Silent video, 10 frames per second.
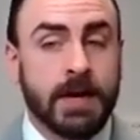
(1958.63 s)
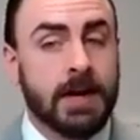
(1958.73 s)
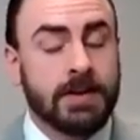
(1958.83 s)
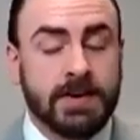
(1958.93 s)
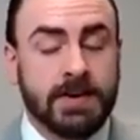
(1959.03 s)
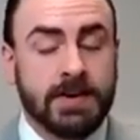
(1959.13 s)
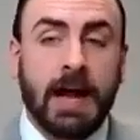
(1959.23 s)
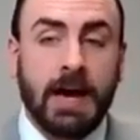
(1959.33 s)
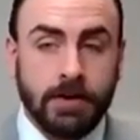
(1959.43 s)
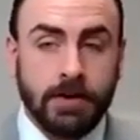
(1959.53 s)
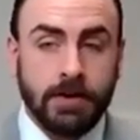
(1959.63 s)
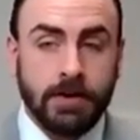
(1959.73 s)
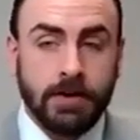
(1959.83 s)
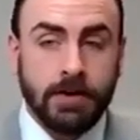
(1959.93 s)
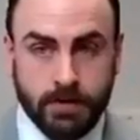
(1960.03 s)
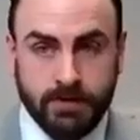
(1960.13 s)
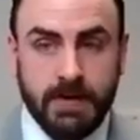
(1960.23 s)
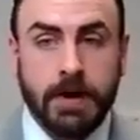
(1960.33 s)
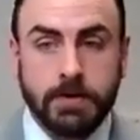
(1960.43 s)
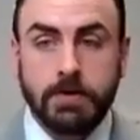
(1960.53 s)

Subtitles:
It's not an actual value.